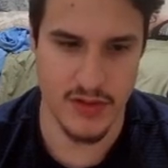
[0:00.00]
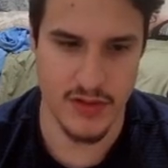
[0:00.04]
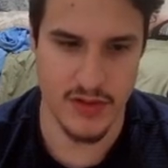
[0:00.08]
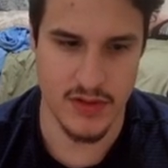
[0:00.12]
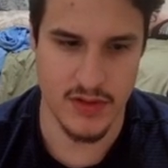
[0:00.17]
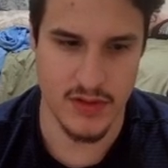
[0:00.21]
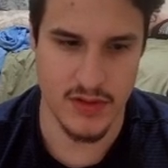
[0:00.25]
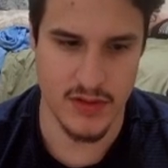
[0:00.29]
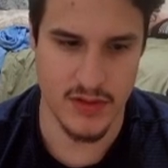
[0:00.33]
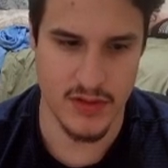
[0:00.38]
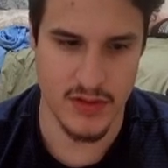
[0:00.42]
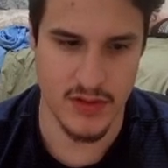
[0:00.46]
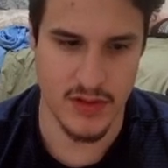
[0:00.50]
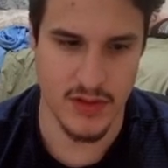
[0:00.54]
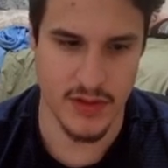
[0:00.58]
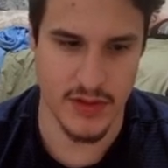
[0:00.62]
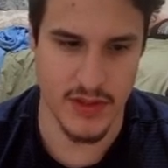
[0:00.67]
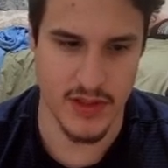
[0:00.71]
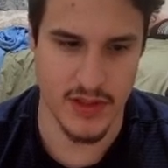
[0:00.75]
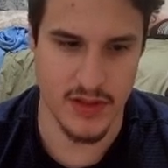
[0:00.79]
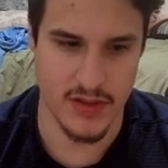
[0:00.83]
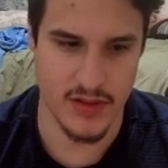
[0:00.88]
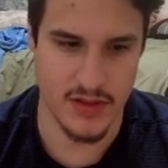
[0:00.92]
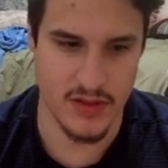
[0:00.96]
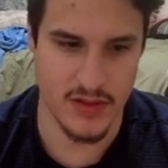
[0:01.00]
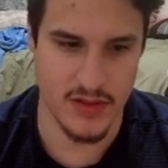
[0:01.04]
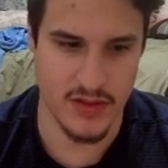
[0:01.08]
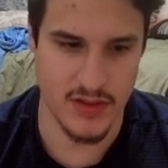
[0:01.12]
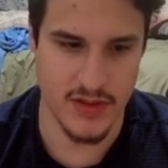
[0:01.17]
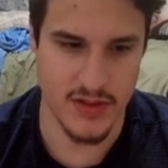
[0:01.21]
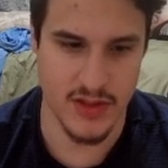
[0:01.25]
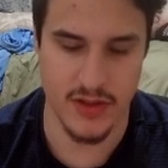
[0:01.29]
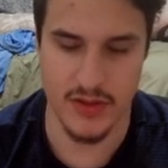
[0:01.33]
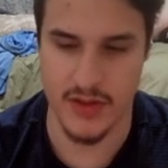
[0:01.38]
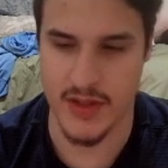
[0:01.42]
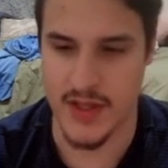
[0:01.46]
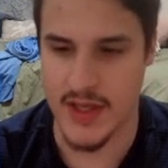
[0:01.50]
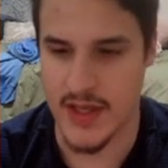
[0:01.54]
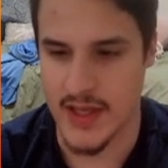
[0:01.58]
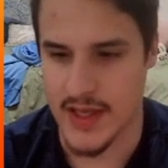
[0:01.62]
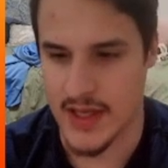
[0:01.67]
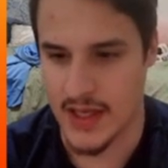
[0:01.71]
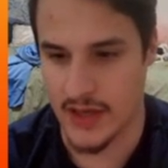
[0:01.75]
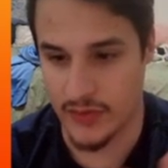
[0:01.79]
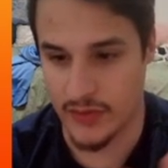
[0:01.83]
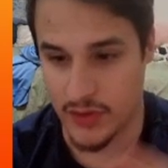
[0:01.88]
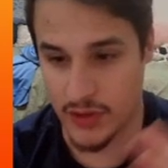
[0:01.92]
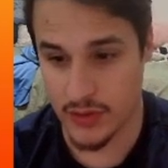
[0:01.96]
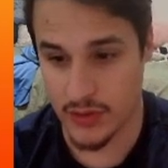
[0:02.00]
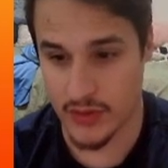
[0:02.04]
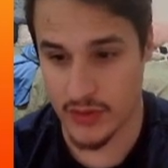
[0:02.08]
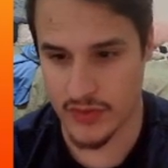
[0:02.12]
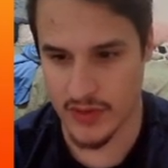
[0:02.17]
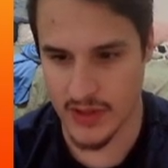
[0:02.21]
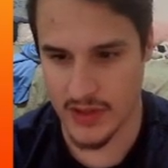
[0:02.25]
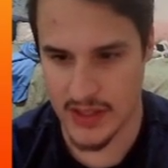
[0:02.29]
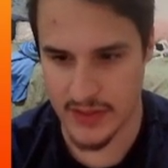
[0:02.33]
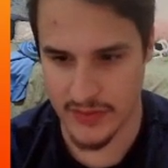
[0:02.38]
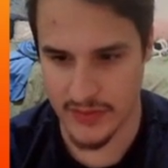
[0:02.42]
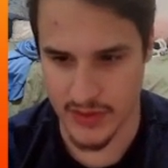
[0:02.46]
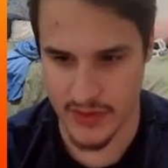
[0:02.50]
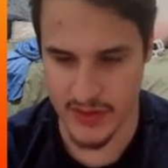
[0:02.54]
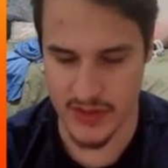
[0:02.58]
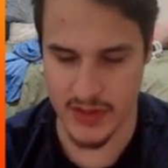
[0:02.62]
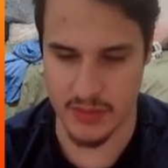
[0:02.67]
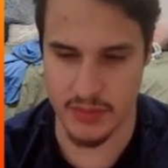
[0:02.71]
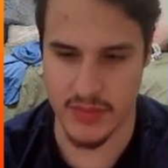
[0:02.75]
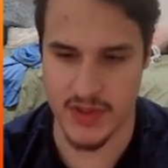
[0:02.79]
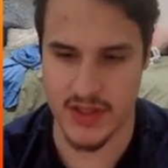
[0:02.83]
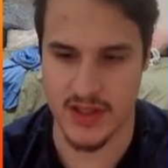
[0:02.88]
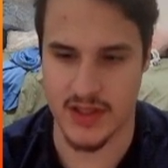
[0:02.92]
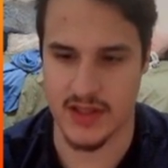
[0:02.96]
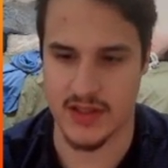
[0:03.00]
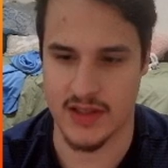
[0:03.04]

Let's do it. So if you do over level something,